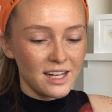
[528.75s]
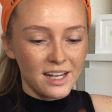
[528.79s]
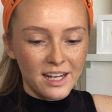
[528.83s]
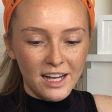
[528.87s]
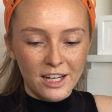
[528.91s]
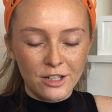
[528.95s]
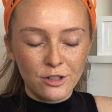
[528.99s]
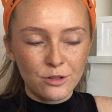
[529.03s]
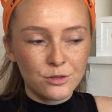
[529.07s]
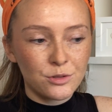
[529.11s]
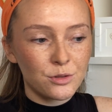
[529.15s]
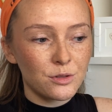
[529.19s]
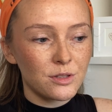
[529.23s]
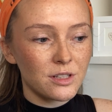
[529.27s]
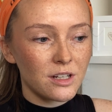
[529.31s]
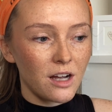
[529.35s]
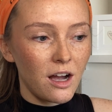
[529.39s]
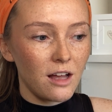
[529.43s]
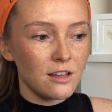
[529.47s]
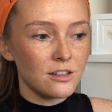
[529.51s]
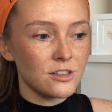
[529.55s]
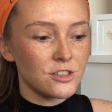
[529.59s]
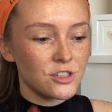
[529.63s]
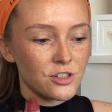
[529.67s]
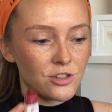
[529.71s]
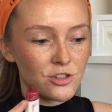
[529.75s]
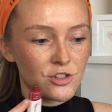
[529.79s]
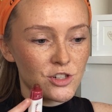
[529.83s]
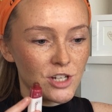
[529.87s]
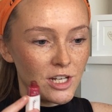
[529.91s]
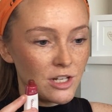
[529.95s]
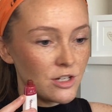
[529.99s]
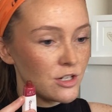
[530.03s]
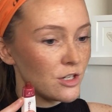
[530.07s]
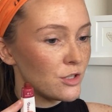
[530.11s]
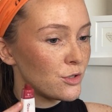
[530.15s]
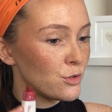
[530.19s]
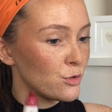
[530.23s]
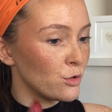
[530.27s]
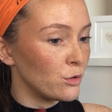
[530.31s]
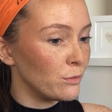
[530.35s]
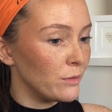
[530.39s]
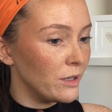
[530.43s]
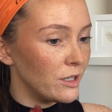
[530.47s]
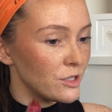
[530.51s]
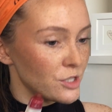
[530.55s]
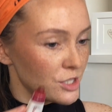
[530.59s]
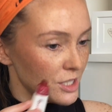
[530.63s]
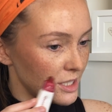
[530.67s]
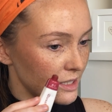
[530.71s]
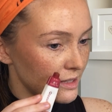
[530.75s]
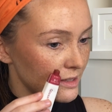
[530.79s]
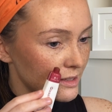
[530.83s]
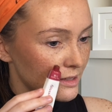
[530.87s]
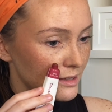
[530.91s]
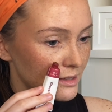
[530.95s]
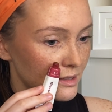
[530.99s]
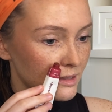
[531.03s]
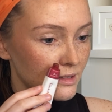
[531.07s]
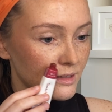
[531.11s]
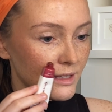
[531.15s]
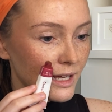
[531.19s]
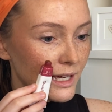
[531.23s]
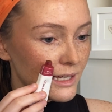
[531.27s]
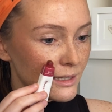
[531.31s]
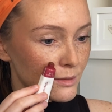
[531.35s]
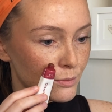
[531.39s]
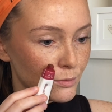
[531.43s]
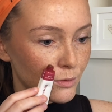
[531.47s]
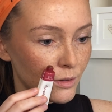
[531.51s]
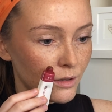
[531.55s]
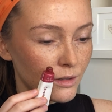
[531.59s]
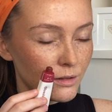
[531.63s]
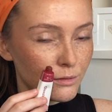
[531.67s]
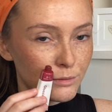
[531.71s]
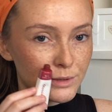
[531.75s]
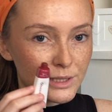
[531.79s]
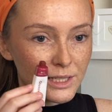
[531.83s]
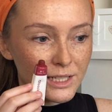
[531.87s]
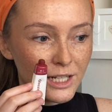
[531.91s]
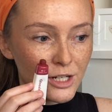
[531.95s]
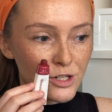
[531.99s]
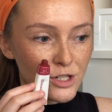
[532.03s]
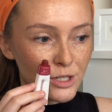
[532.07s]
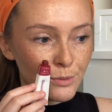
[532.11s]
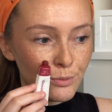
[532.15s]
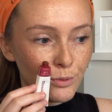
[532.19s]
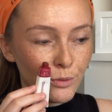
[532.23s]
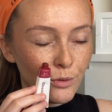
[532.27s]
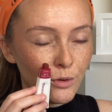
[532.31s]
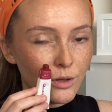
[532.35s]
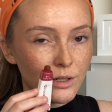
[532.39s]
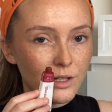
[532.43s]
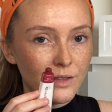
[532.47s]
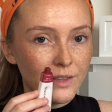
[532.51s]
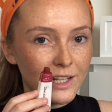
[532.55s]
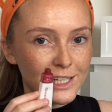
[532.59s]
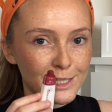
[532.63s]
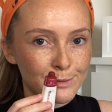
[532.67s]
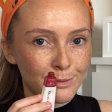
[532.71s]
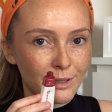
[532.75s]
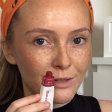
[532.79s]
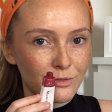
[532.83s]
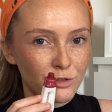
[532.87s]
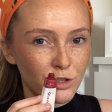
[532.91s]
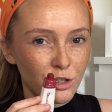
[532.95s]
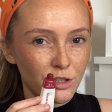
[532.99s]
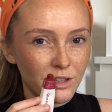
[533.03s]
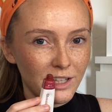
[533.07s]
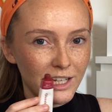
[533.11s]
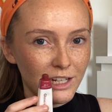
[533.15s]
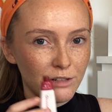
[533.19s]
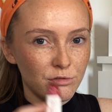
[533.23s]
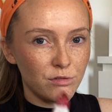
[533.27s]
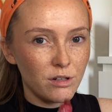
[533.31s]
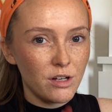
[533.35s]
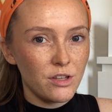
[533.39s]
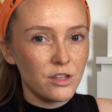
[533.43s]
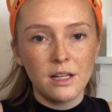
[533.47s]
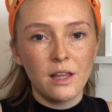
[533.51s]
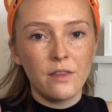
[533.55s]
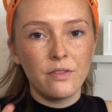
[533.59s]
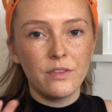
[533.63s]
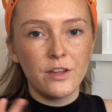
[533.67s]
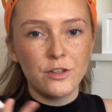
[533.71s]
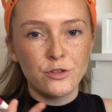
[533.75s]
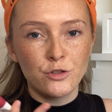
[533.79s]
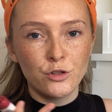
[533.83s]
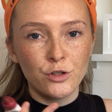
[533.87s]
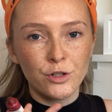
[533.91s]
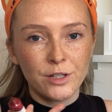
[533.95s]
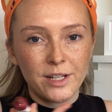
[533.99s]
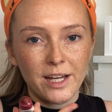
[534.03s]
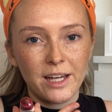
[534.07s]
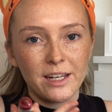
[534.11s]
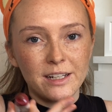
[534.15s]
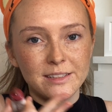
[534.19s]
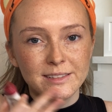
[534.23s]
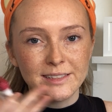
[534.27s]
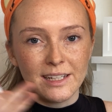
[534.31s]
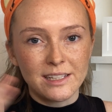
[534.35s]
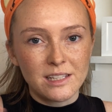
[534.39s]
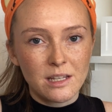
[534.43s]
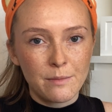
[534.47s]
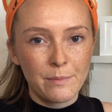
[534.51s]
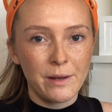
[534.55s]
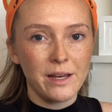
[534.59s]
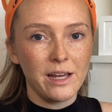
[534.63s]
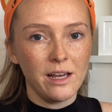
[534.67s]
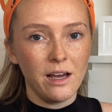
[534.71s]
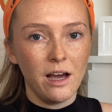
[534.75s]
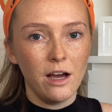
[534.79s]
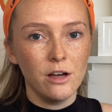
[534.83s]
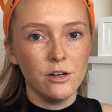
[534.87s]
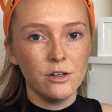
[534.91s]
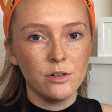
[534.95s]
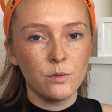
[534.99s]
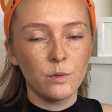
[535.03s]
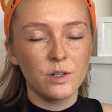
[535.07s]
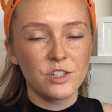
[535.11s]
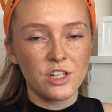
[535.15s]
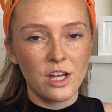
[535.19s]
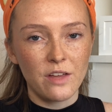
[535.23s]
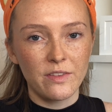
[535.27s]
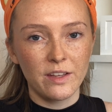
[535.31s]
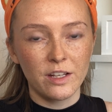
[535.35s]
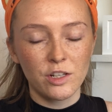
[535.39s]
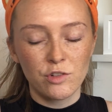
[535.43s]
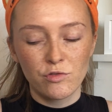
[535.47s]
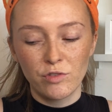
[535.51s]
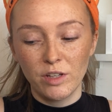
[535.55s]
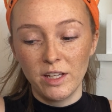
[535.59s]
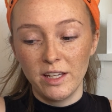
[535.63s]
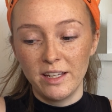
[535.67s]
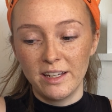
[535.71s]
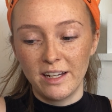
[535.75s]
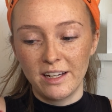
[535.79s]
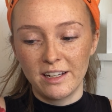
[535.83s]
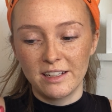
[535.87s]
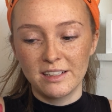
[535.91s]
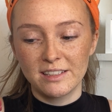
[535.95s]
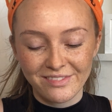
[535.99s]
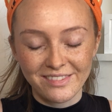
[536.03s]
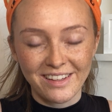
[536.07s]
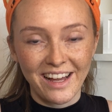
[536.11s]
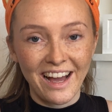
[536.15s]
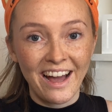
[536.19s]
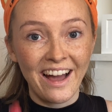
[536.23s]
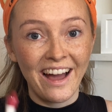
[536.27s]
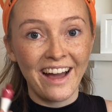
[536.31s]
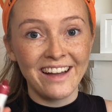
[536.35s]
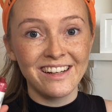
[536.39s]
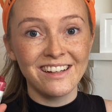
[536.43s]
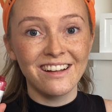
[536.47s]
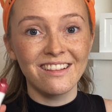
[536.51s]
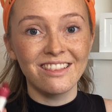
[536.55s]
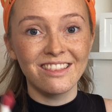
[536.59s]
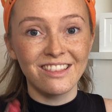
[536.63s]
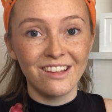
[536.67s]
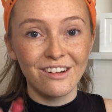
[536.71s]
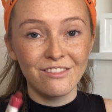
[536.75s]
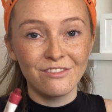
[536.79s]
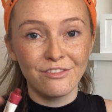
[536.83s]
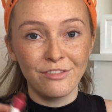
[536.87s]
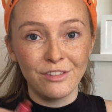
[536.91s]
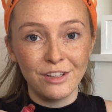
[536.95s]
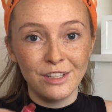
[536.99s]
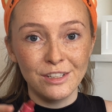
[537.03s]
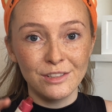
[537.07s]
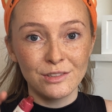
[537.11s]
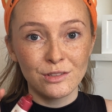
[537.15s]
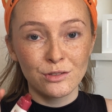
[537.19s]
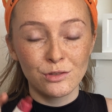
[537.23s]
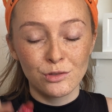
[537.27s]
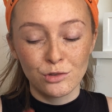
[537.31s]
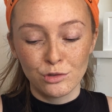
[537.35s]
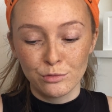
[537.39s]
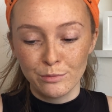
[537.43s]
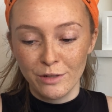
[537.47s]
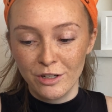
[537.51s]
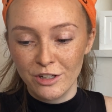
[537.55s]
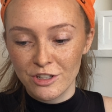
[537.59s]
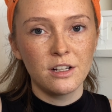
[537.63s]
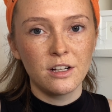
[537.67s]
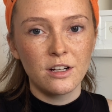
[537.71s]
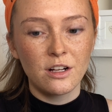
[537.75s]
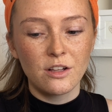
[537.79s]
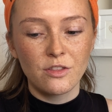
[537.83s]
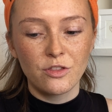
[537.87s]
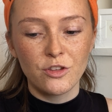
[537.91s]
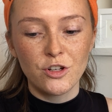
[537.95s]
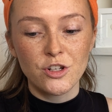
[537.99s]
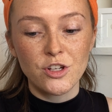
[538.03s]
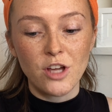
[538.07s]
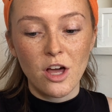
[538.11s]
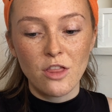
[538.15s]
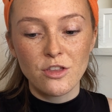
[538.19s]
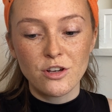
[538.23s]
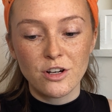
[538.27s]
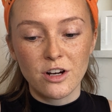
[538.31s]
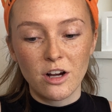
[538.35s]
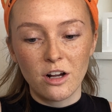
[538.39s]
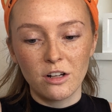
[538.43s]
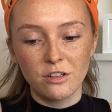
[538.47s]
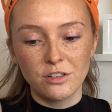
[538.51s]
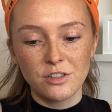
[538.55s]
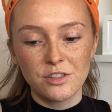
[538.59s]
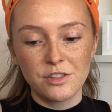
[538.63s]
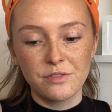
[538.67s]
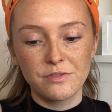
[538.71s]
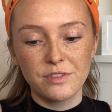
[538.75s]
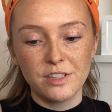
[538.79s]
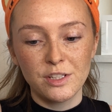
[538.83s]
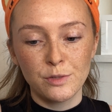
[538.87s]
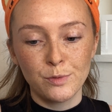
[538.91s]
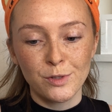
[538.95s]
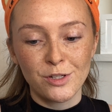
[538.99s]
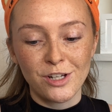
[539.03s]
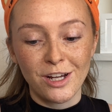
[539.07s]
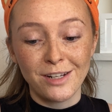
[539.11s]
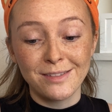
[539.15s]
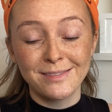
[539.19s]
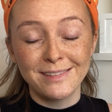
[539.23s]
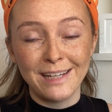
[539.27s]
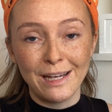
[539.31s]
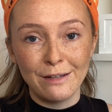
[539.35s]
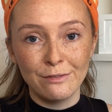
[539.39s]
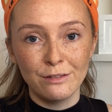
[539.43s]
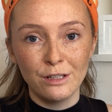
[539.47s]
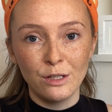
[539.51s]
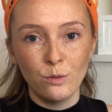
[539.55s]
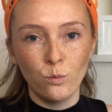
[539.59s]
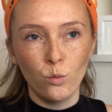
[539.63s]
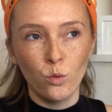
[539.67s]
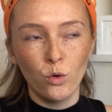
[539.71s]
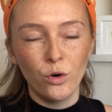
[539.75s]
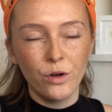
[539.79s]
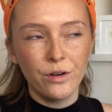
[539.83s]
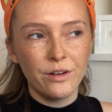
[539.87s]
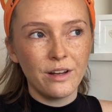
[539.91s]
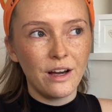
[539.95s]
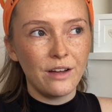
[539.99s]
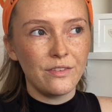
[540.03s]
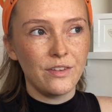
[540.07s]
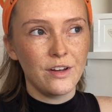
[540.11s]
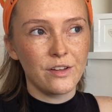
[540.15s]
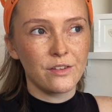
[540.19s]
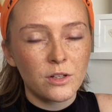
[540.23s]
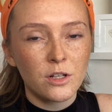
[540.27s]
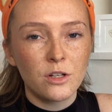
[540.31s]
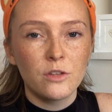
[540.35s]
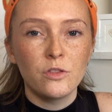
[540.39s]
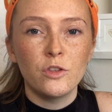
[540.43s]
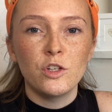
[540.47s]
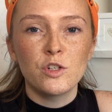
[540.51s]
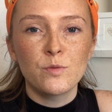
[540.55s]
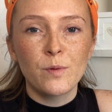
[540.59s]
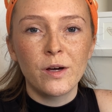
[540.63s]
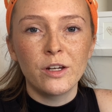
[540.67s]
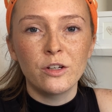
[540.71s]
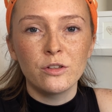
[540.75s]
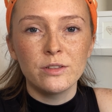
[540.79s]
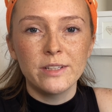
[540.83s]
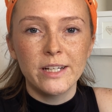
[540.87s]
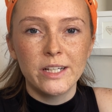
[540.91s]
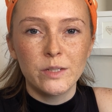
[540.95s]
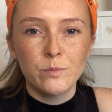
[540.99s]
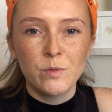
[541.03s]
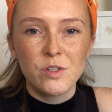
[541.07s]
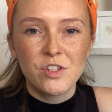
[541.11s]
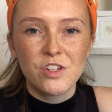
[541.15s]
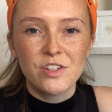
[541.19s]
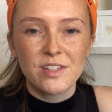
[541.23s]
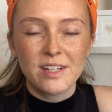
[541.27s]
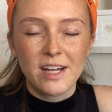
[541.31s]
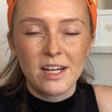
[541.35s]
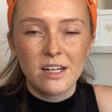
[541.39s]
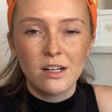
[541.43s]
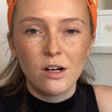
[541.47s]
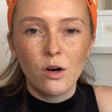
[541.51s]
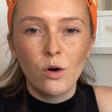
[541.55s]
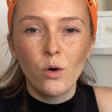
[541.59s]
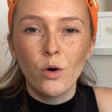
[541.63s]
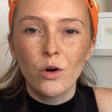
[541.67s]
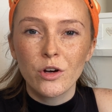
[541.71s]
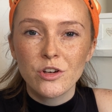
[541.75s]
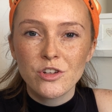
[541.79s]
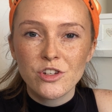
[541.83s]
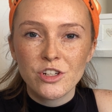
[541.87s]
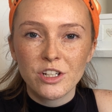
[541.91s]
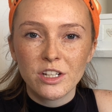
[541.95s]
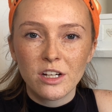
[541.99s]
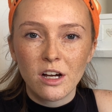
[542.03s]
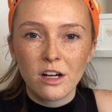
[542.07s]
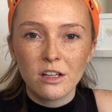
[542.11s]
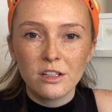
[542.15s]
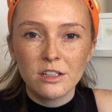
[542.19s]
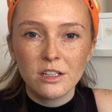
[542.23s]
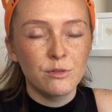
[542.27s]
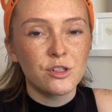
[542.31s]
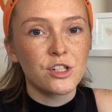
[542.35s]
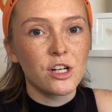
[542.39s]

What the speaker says: And also the colour just changes so much, like that's what was initially put on and that's what I've got left with. They do kind of dissipate out, which I think is really nice. I love these so much. There's other colours of these which I definitely want. I think there's one online which is kind of orangey colour.